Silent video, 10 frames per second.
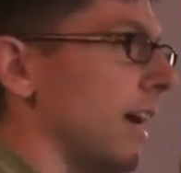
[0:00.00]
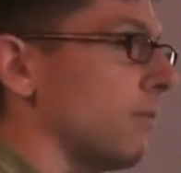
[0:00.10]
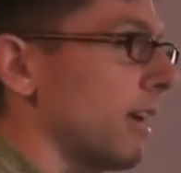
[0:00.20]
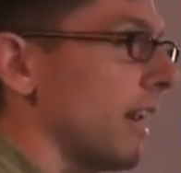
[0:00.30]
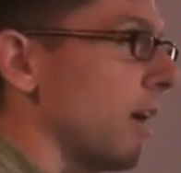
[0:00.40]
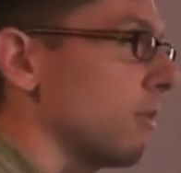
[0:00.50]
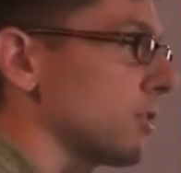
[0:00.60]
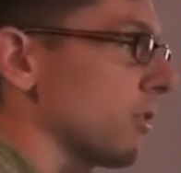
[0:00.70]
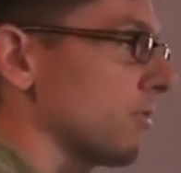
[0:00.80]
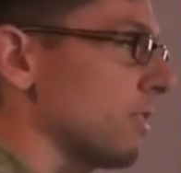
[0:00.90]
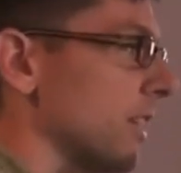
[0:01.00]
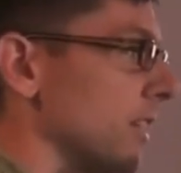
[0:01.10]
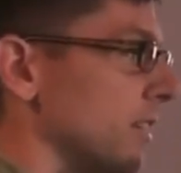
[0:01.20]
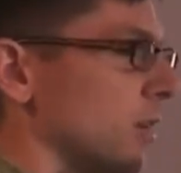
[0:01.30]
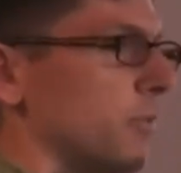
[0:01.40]
And right now we sort of see
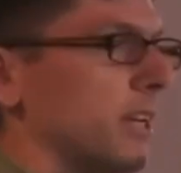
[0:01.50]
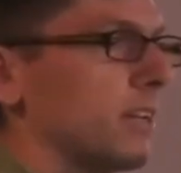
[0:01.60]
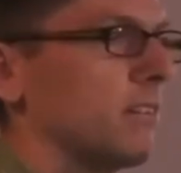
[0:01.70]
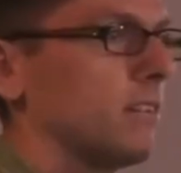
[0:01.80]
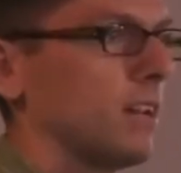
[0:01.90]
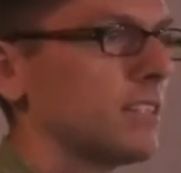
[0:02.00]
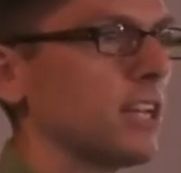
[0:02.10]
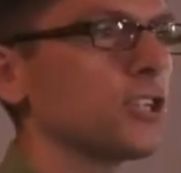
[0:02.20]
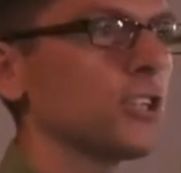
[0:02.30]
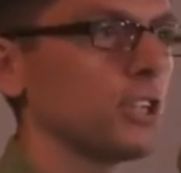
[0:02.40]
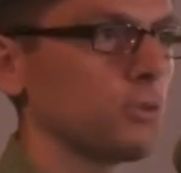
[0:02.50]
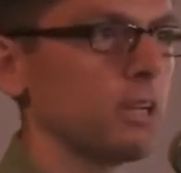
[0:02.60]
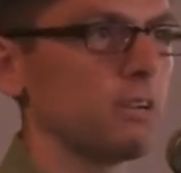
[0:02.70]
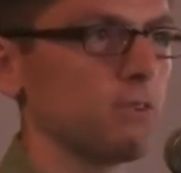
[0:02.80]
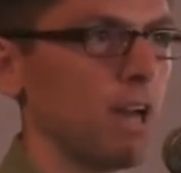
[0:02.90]
there being essentially
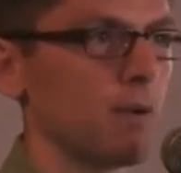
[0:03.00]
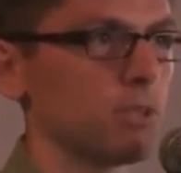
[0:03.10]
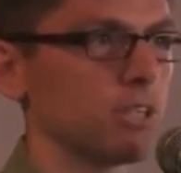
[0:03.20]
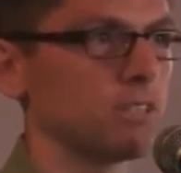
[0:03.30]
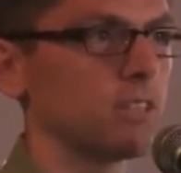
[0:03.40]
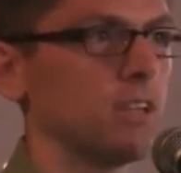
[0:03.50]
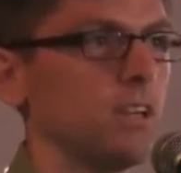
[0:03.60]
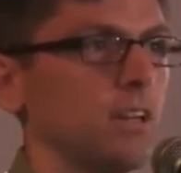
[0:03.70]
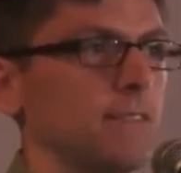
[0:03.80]
three different options.